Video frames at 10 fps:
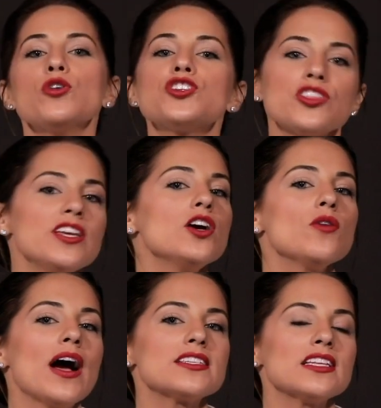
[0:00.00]
which
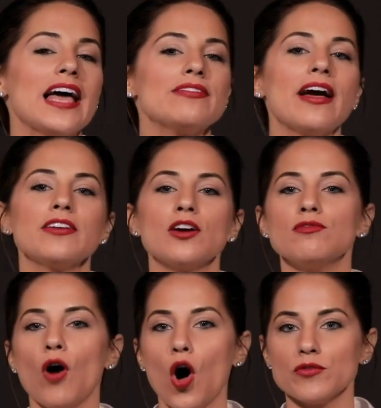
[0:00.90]
theorized life having
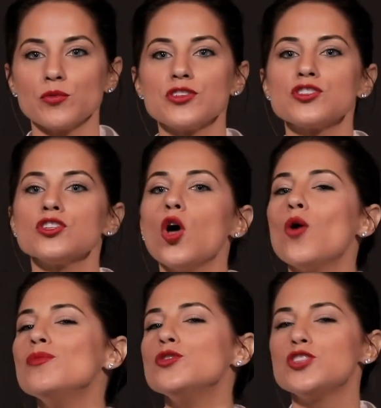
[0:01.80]
evolved with
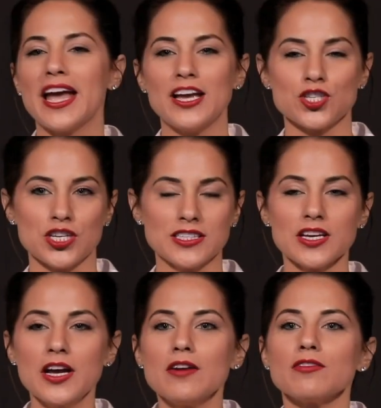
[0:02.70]
slow mutations